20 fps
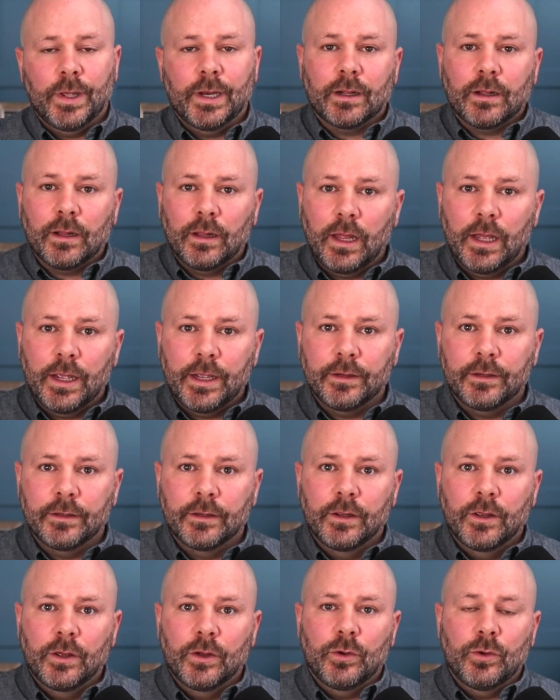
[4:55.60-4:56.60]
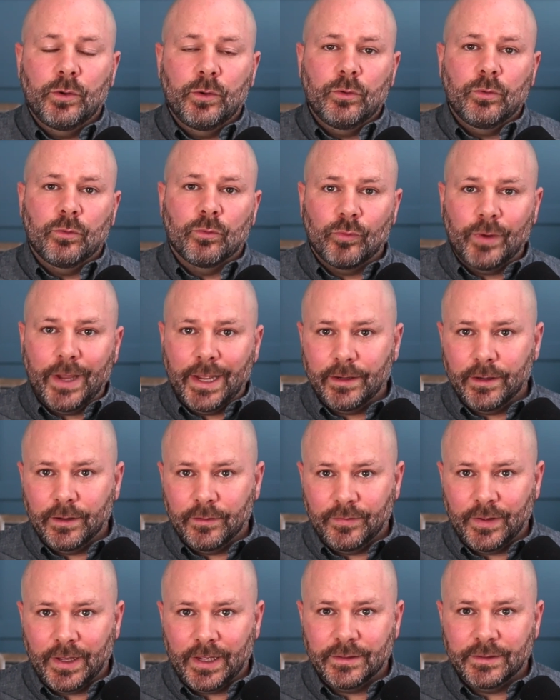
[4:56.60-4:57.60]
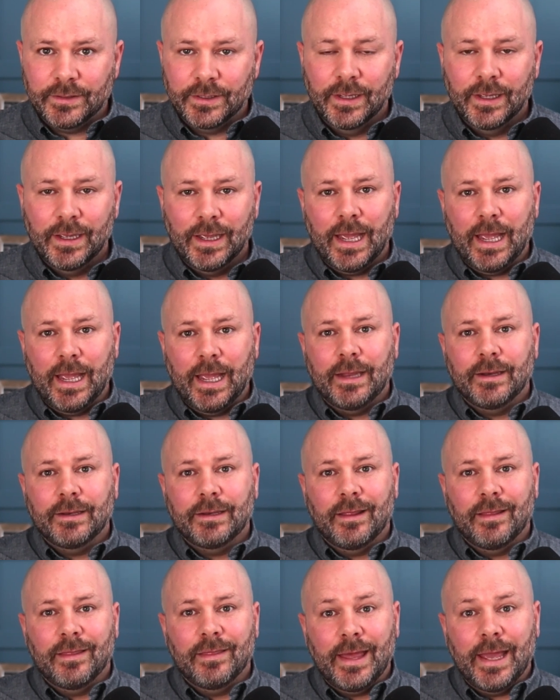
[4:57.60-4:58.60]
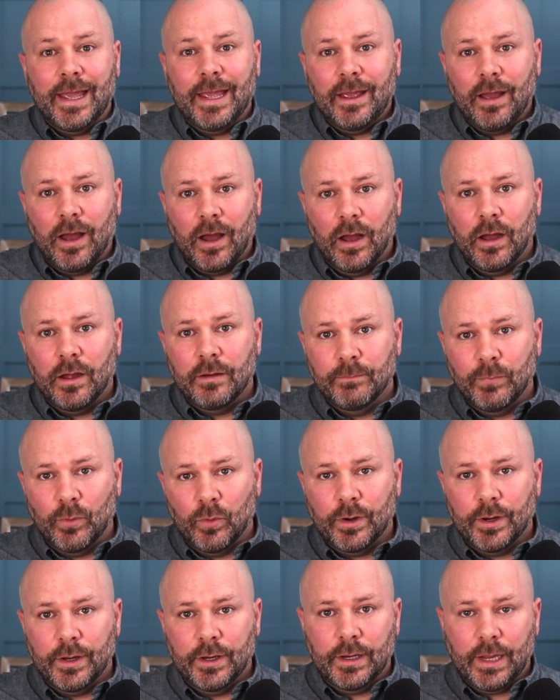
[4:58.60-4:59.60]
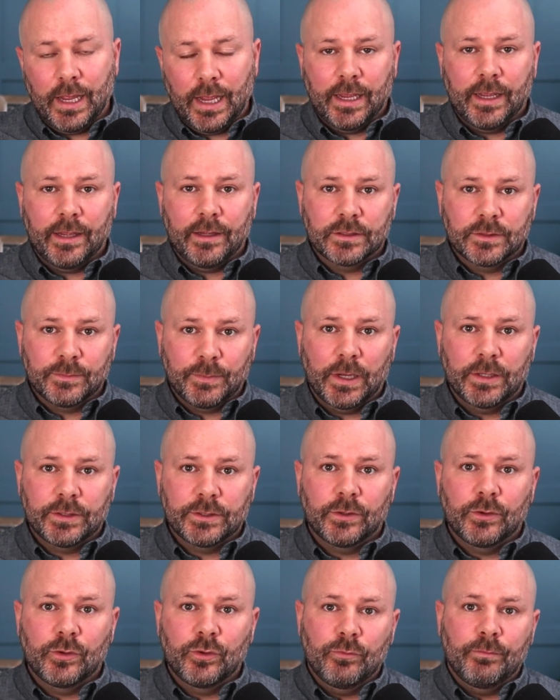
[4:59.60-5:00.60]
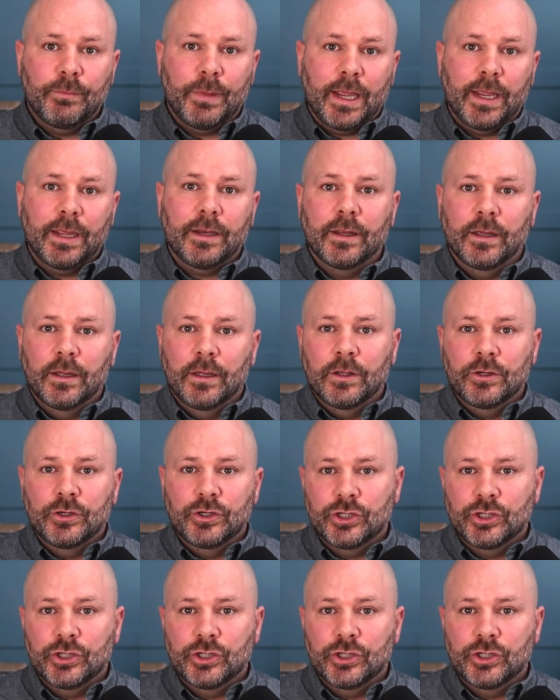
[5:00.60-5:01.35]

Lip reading: We had a client who ran an event and they onboarded a sponsor who made